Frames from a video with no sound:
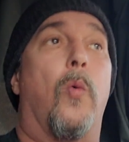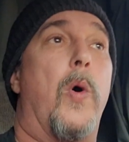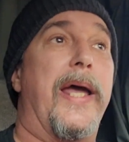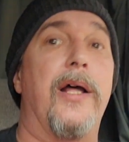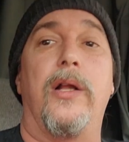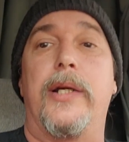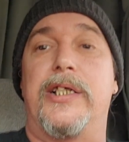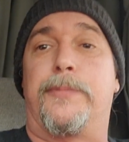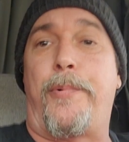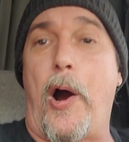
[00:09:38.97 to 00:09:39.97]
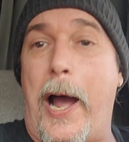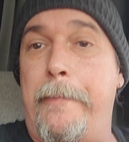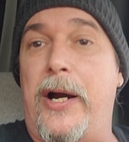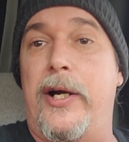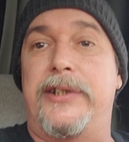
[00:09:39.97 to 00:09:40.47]
will is
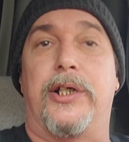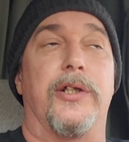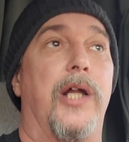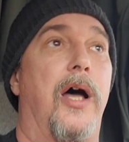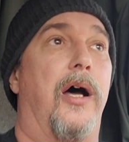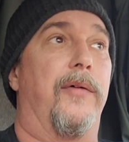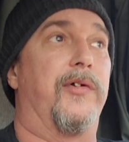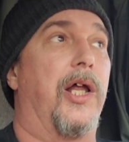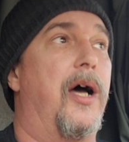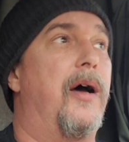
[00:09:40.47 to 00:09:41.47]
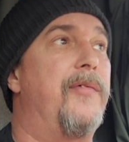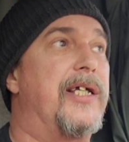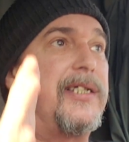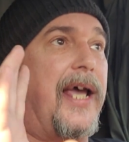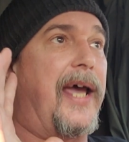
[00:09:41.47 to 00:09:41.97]
primary to love. Love
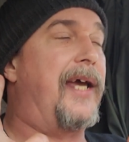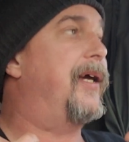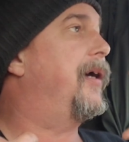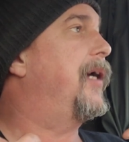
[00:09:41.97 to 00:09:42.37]
is the